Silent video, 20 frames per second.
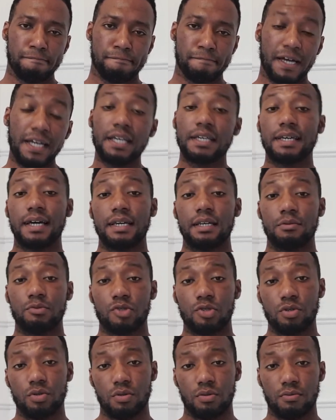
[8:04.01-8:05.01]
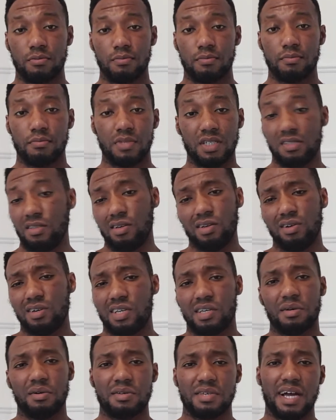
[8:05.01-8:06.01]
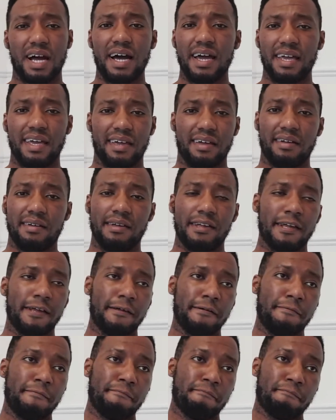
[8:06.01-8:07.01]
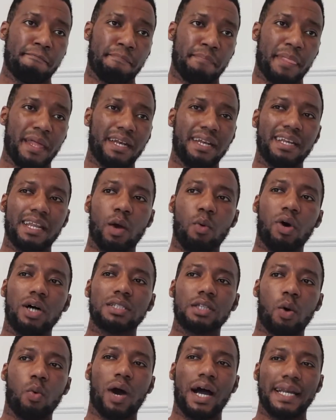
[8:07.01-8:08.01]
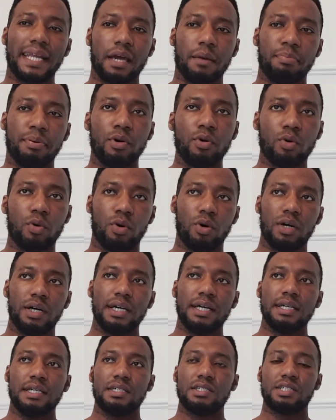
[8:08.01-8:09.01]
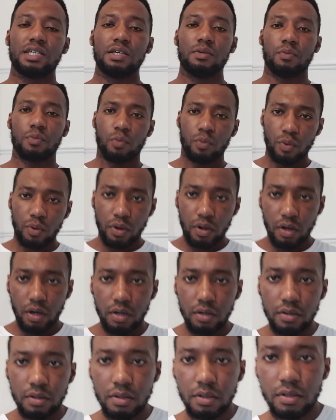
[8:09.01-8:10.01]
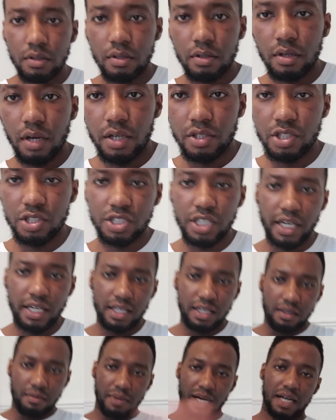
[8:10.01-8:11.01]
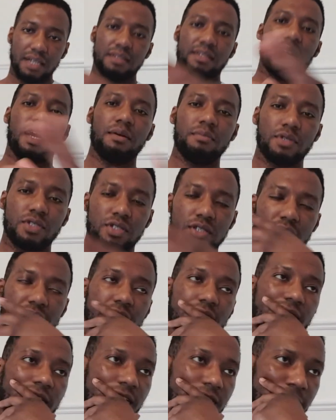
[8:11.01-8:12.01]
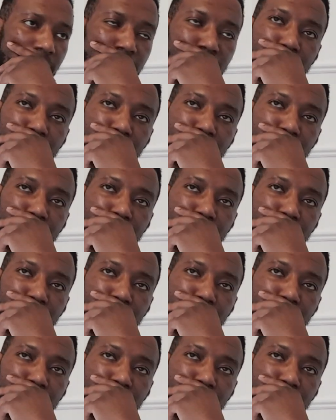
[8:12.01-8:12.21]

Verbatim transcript: And the get them too. There's a lot of girls out here, and then they wonder why they're poor. You see, i oh, ah, just checking the amount of time that's left on this.